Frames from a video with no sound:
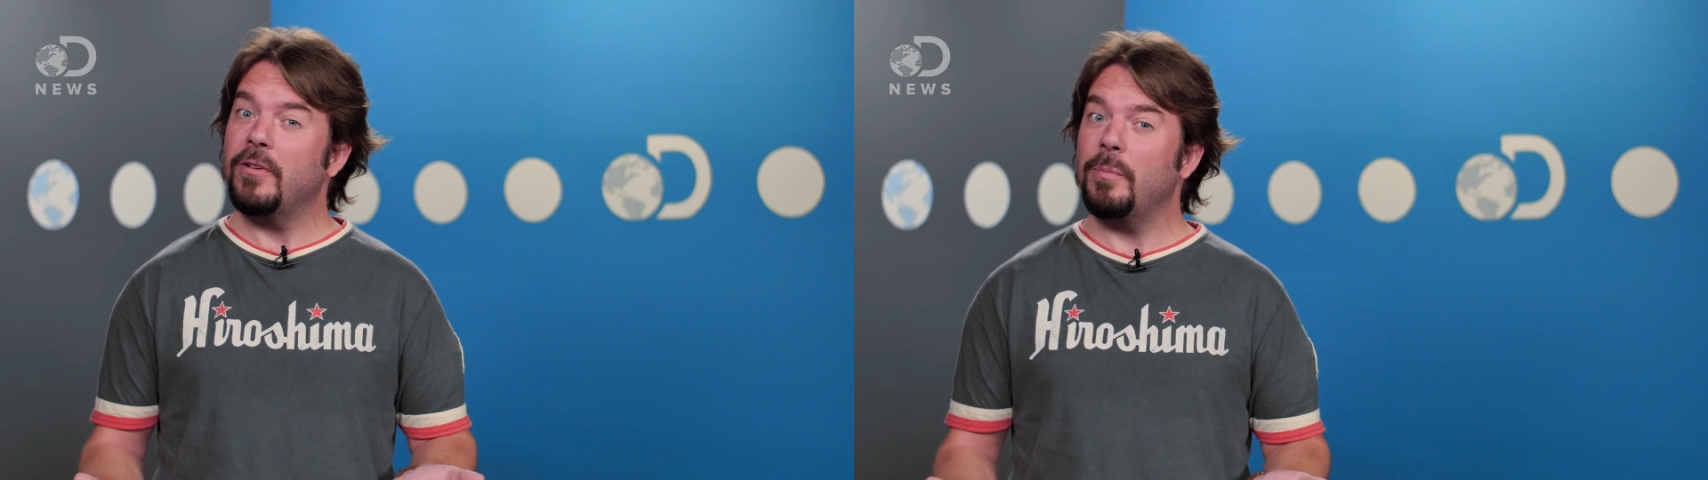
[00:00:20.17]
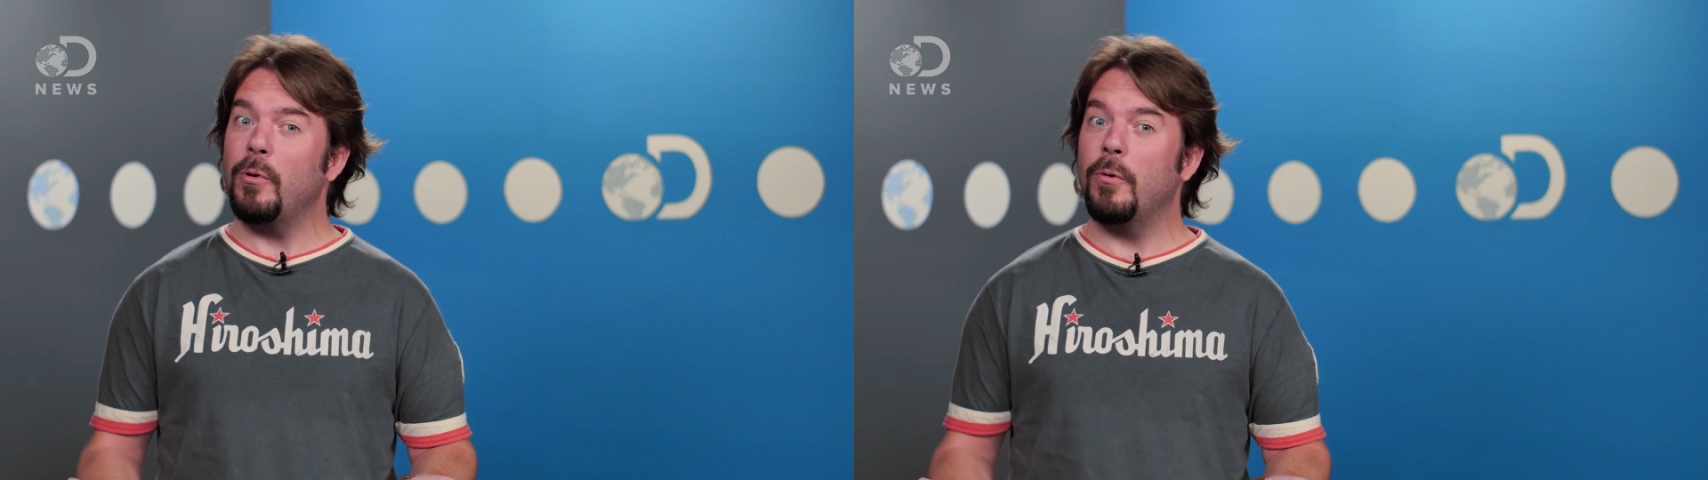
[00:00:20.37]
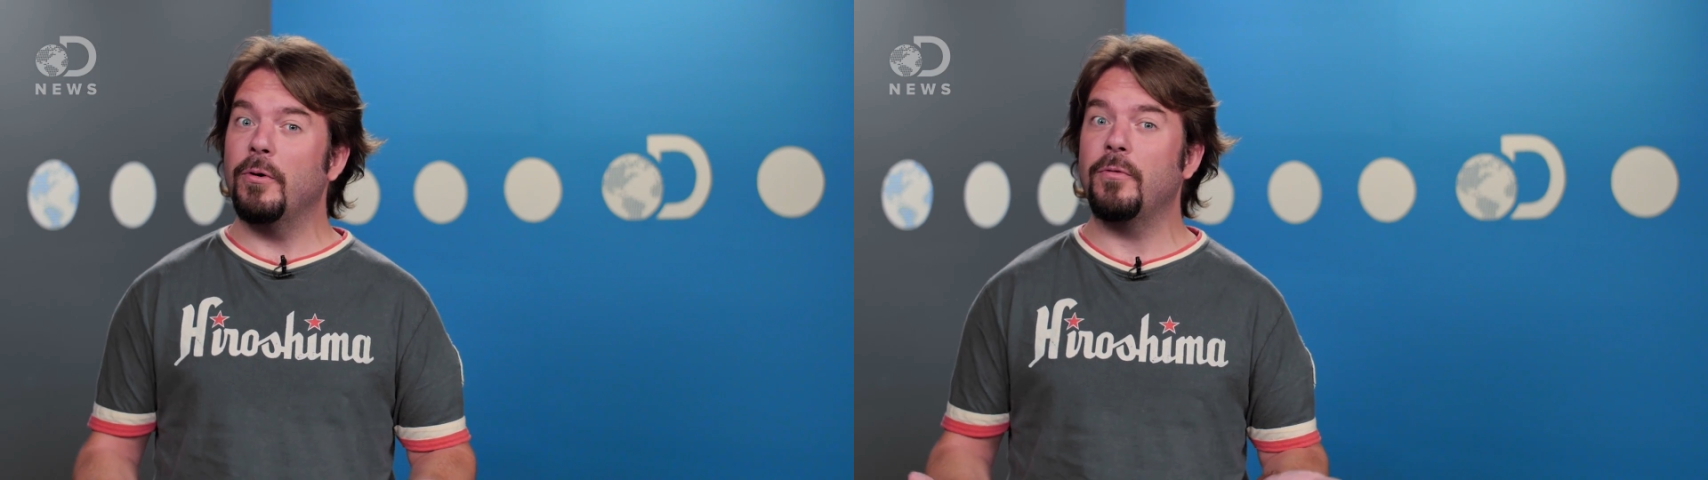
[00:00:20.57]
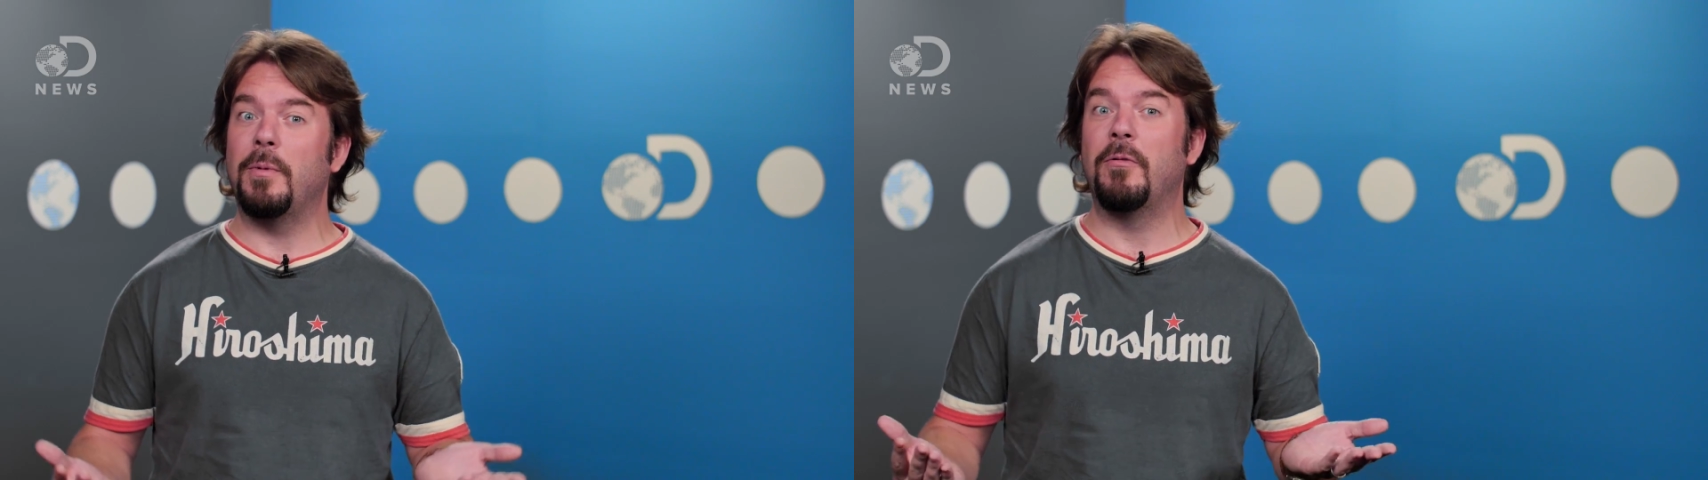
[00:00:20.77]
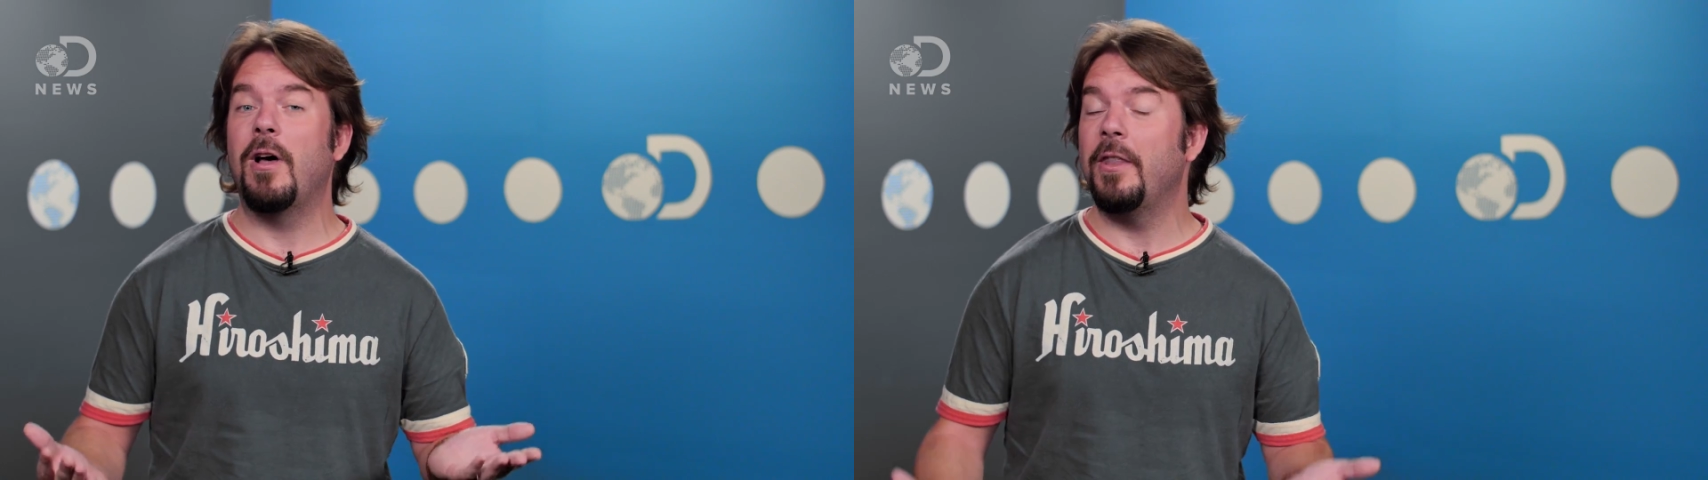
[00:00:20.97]
explorers
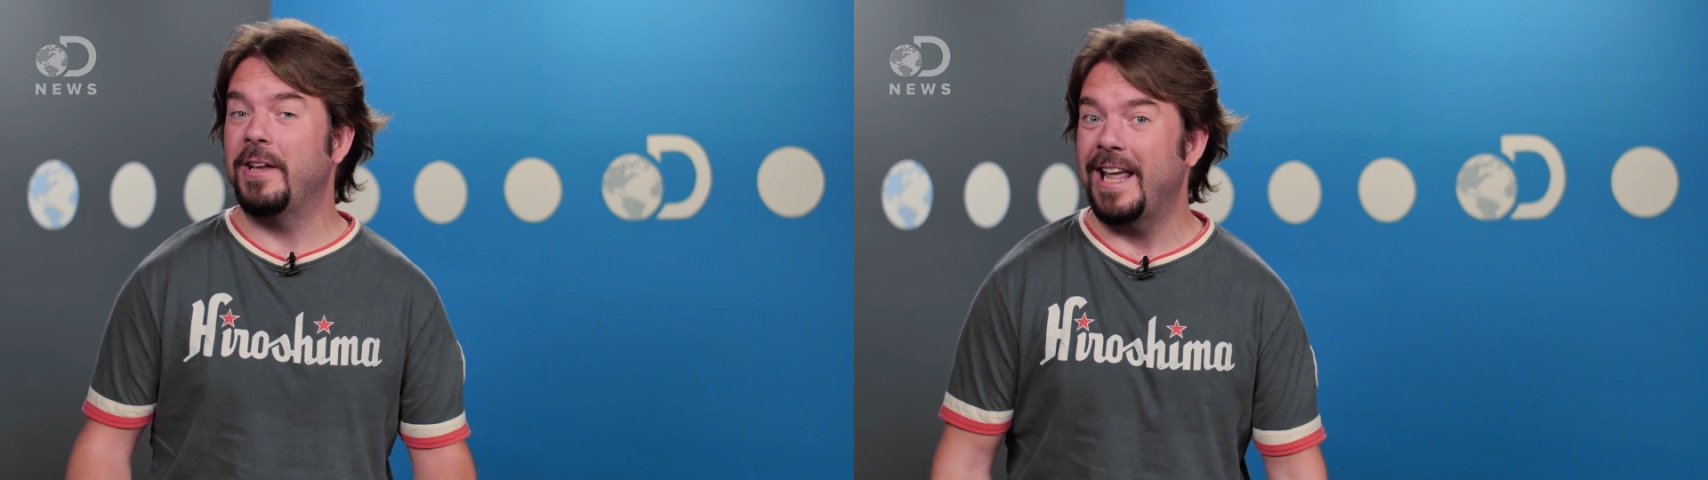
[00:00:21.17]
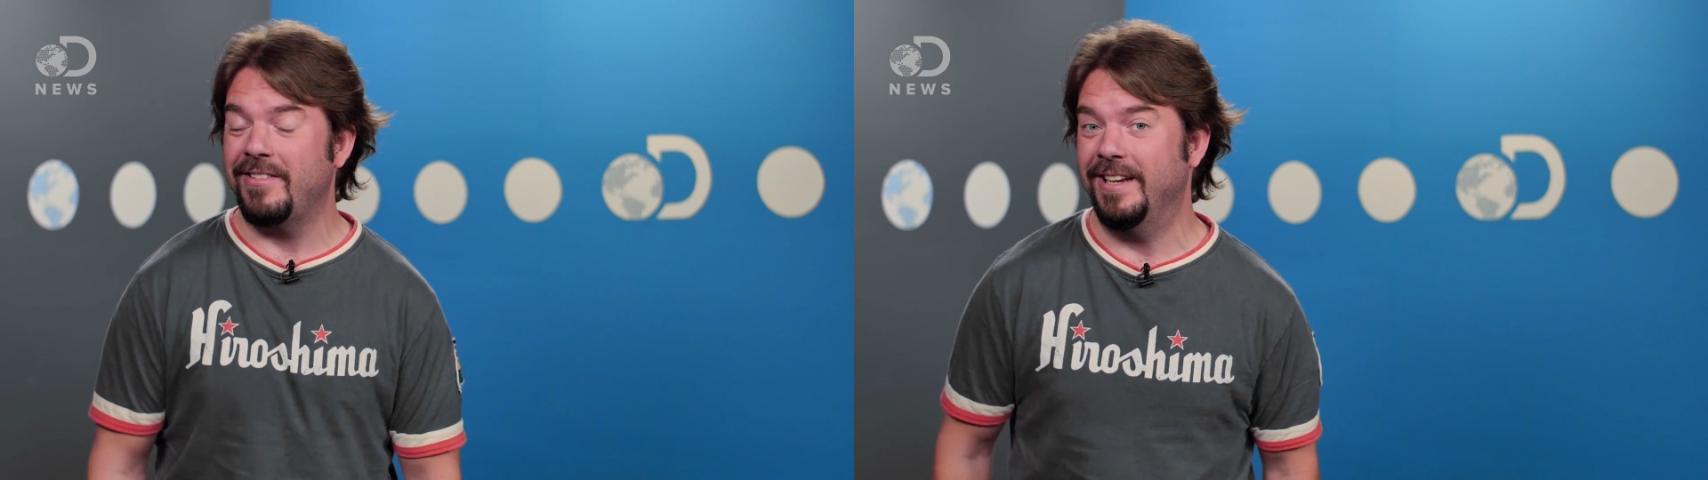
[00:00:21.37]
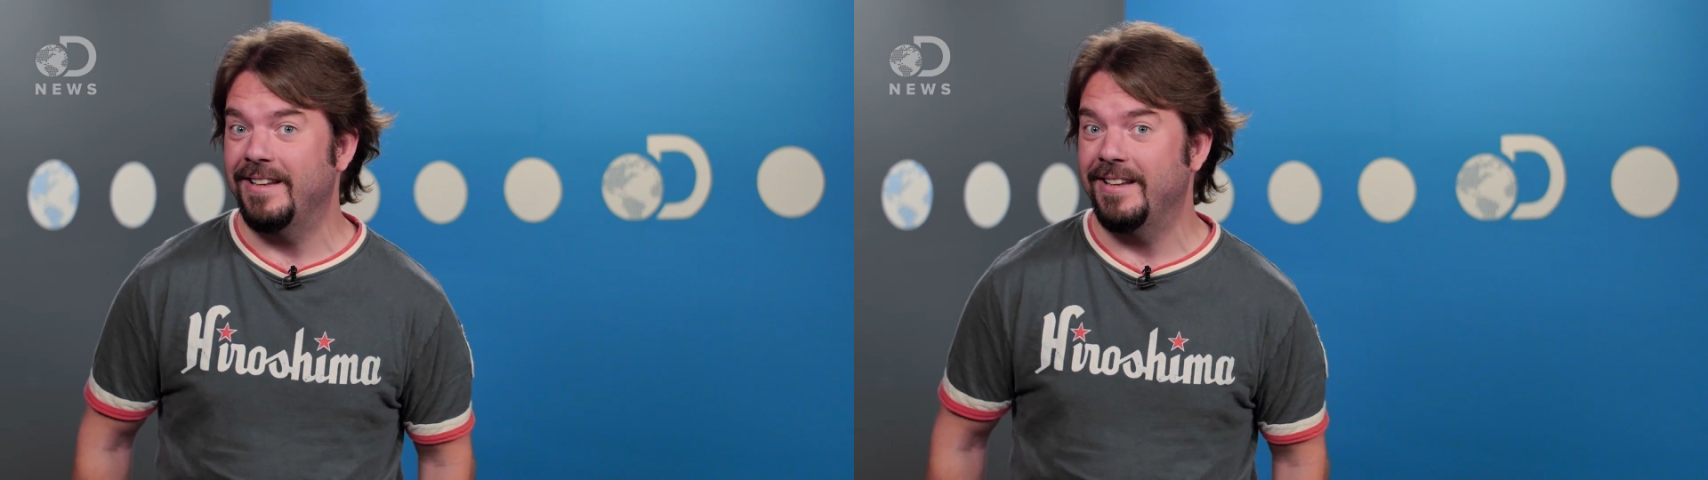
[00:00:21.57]
from a rather nasty